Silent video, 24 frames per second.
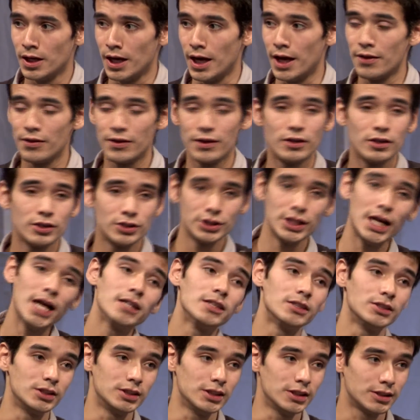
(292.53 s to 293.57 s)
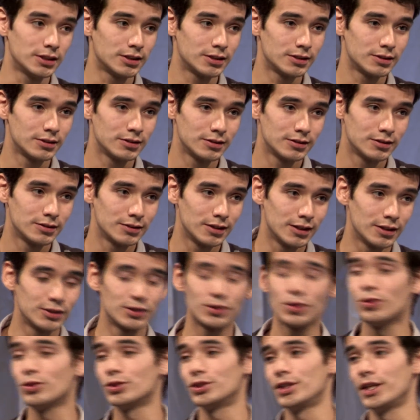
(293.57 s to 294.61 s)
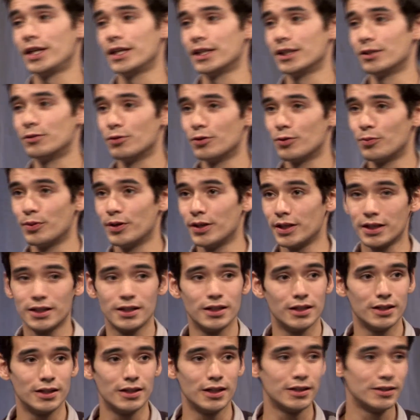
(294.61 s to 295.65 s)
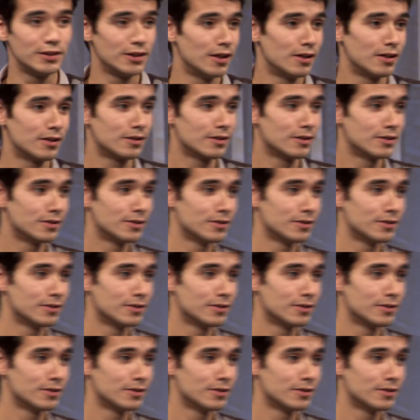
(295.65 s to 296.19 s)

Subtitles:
And there are challenges associated with being a young